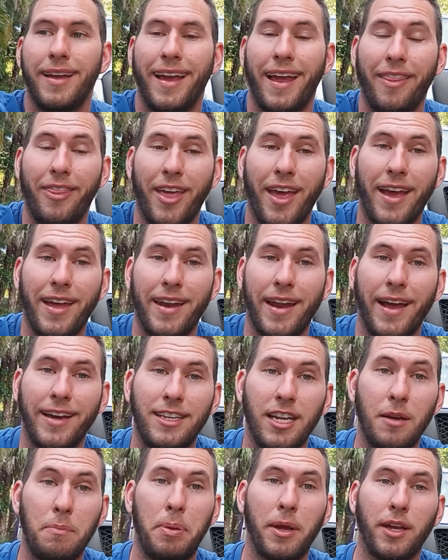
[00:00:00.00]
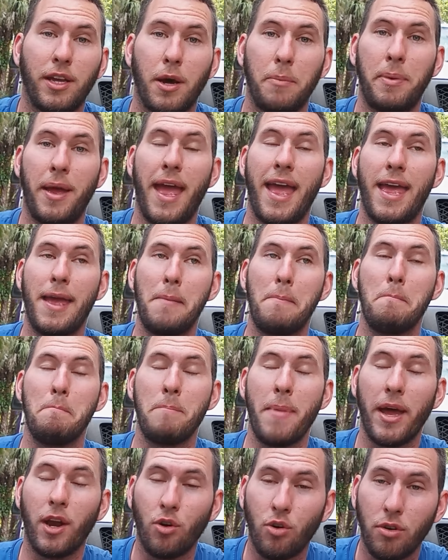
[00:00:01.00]
And then I did pick up a
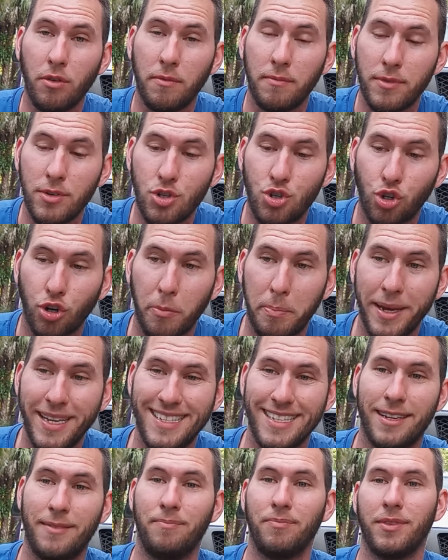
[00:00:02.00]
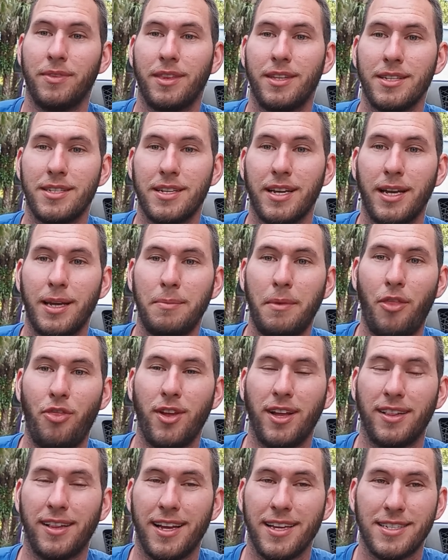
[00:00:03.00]
metal drill bit this time. I
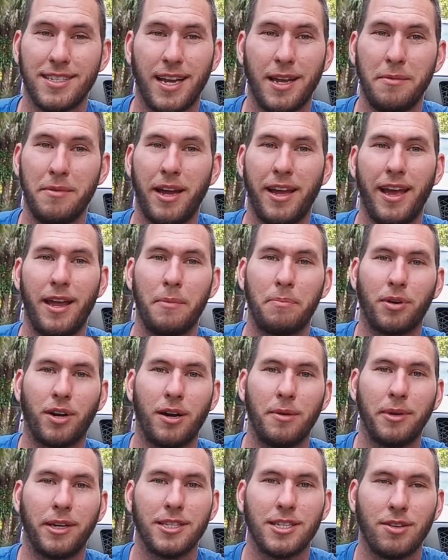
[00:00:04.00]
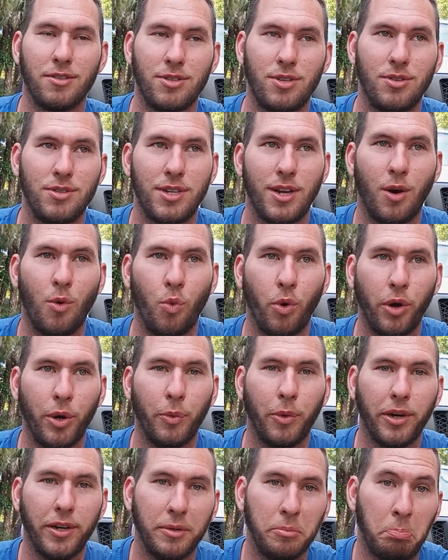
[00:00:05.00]
think last time I had a problem because I was using a wood
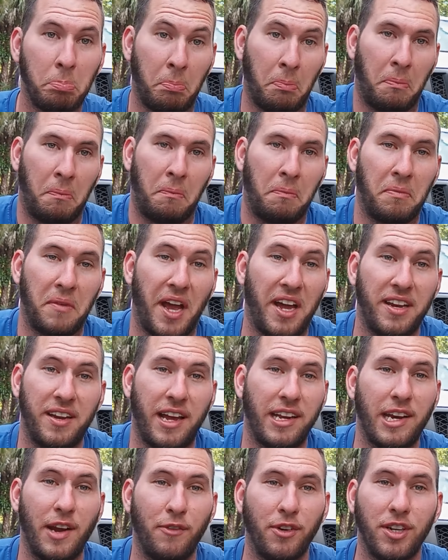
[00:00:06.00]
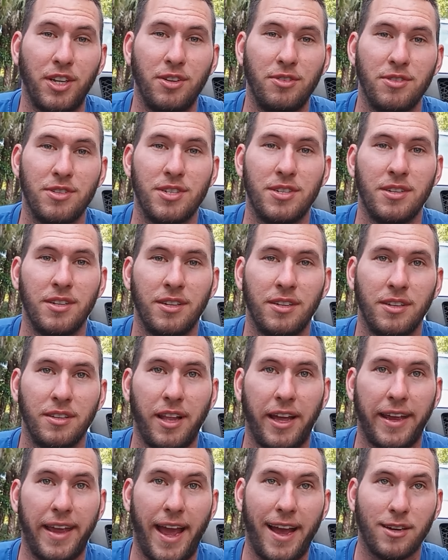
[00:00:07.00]
one. I, I, never use
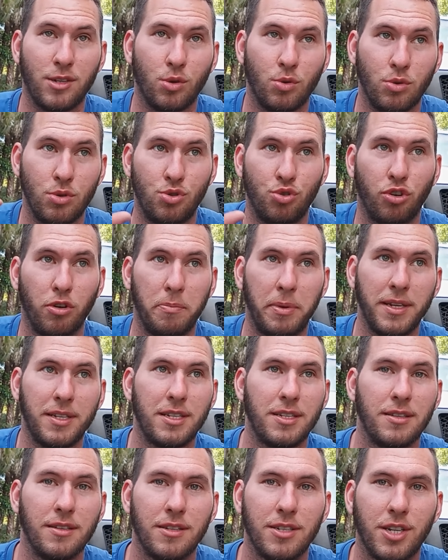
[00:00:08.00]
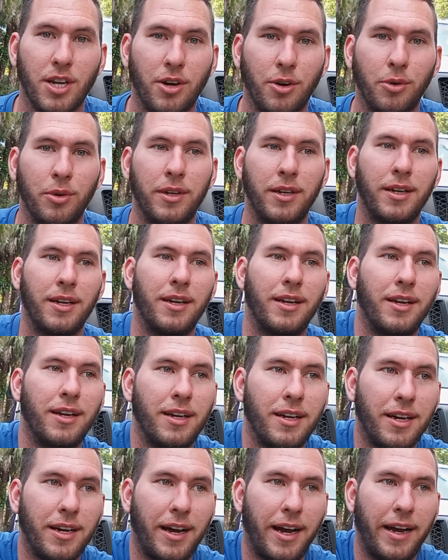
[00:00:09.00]
like actual drill bits, so
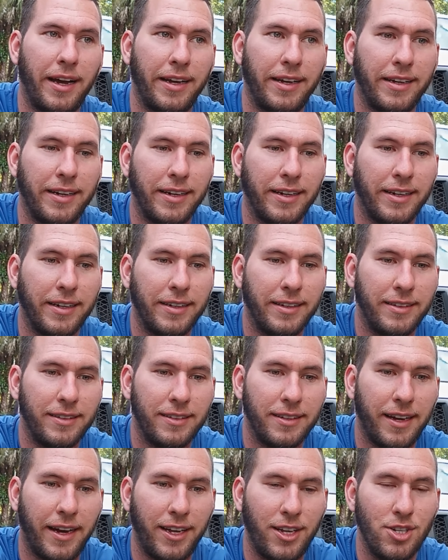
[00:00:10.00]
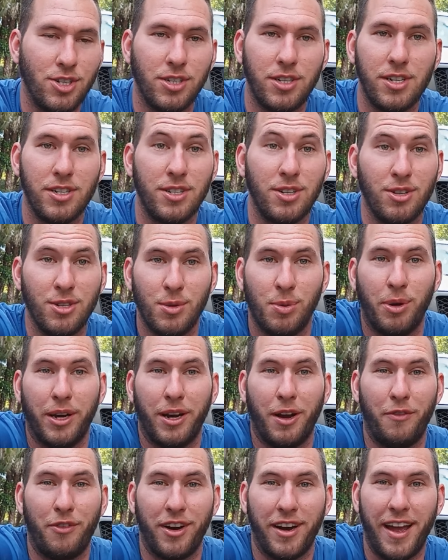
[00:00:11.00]
I uh, I usually just use
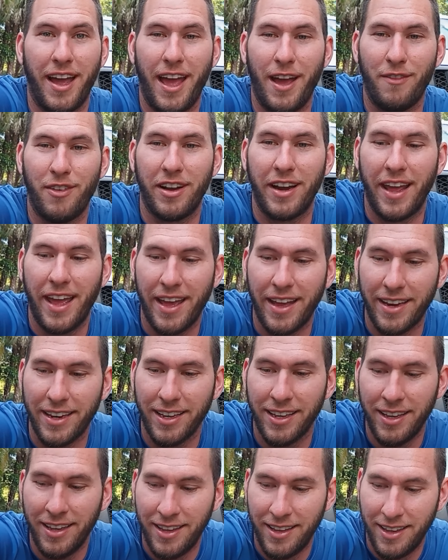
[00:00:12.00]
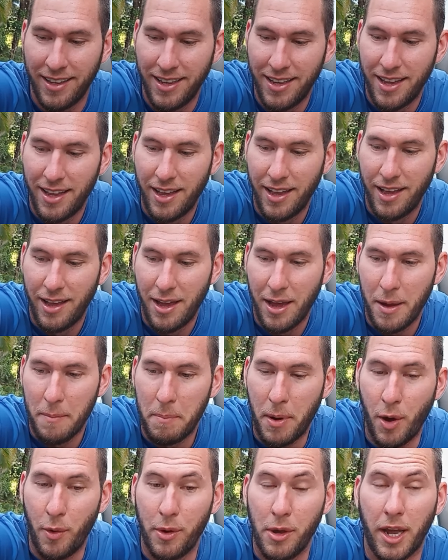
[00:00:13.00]
whatever I have on hand.
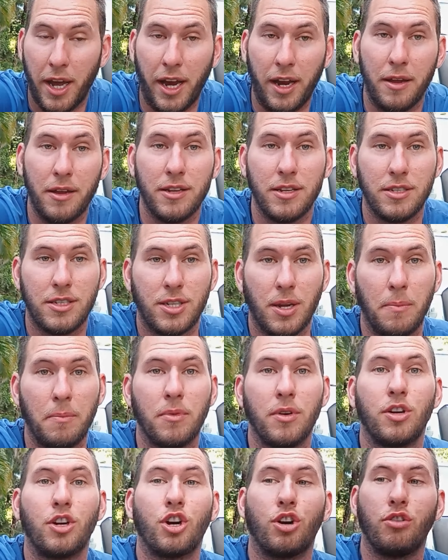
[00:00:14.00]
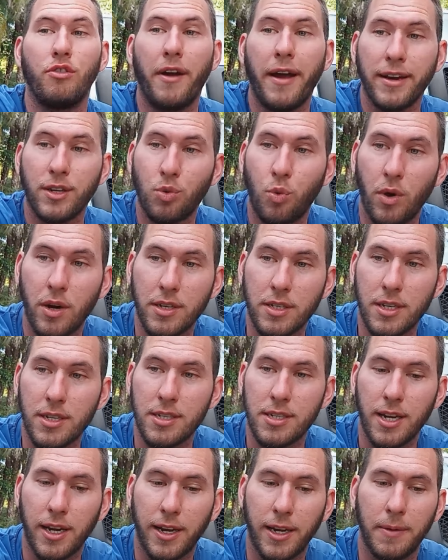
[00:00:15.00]
But we got some correct ones
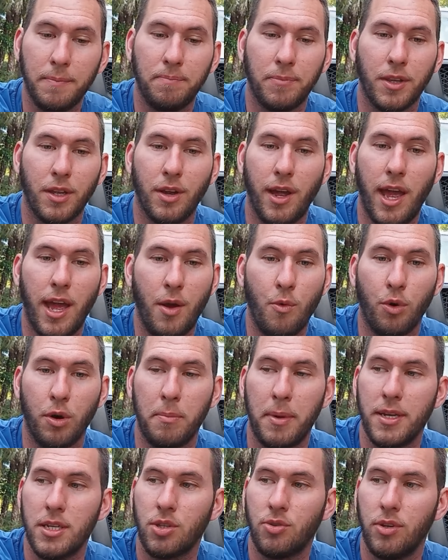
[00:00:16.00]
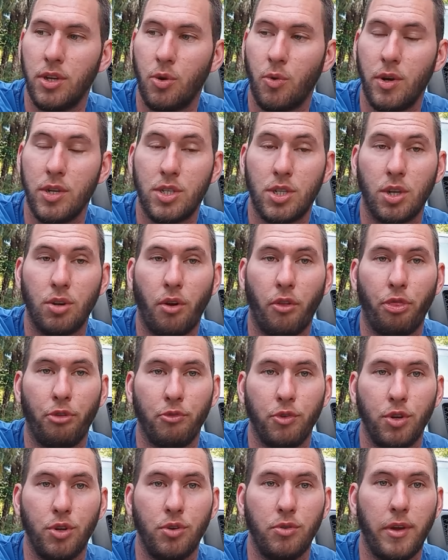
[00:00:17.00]
this time, and we're basically going to go
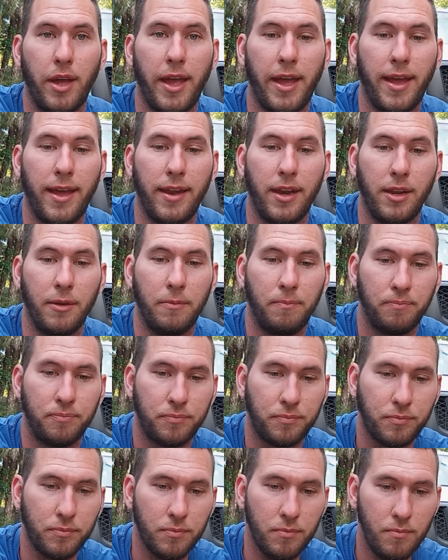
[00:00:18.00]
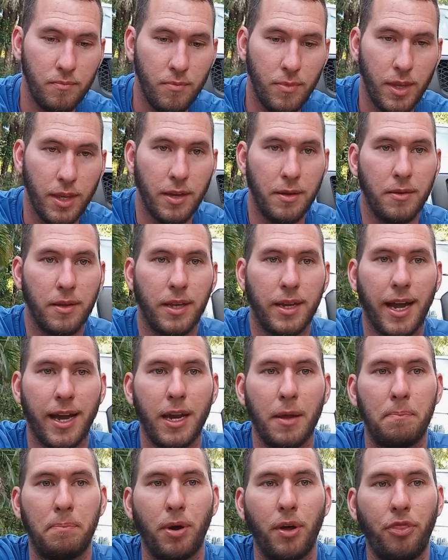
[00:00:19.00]
through and
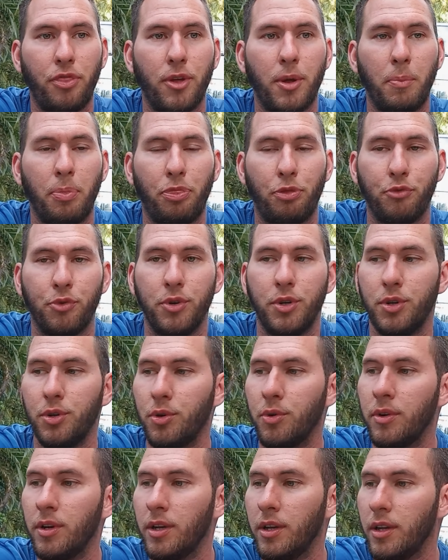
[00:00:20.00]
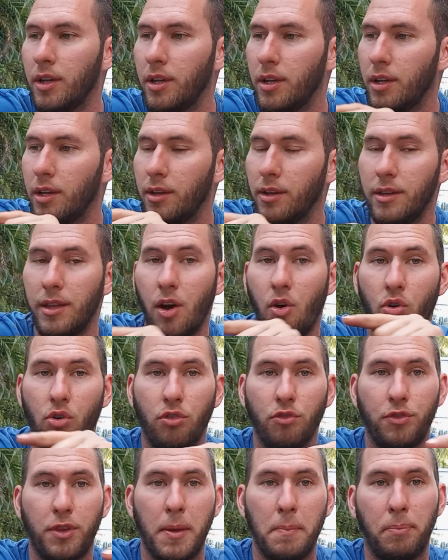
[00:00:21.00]
kind of put them through
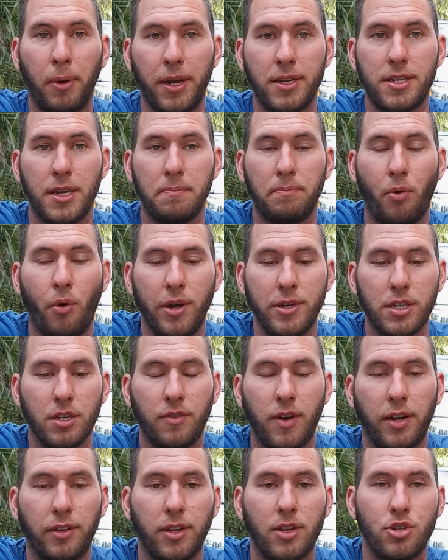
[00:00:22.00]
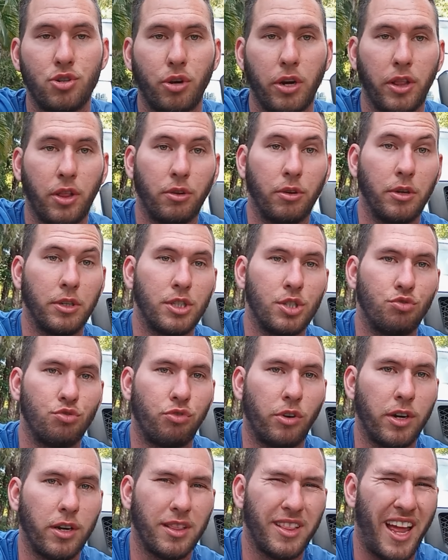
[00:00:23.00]
all the bracing points around the trailer and just
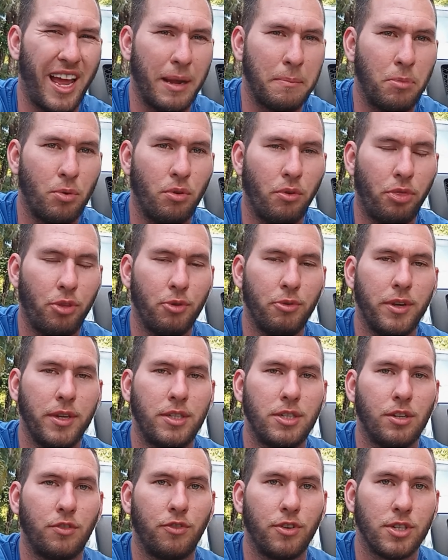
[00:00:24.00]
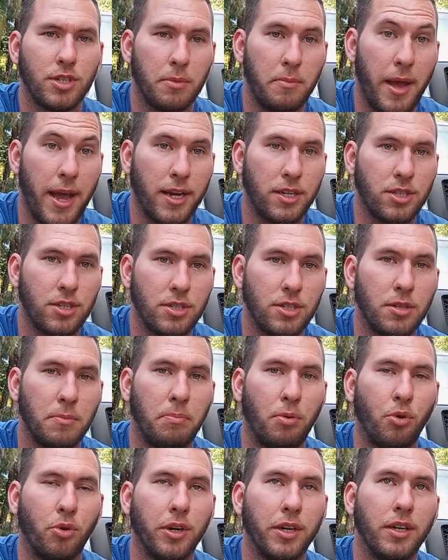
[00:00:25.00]
run a lag bolt through it just for some extra
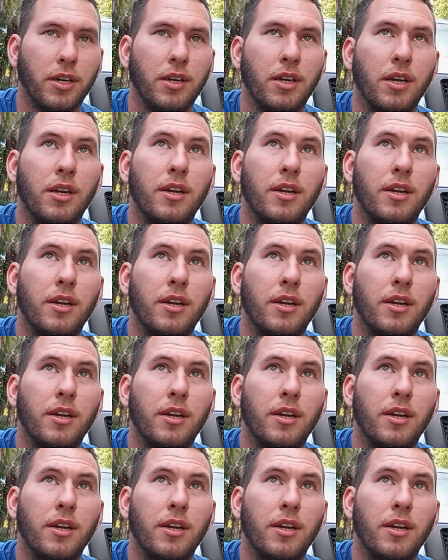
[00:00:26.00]
support.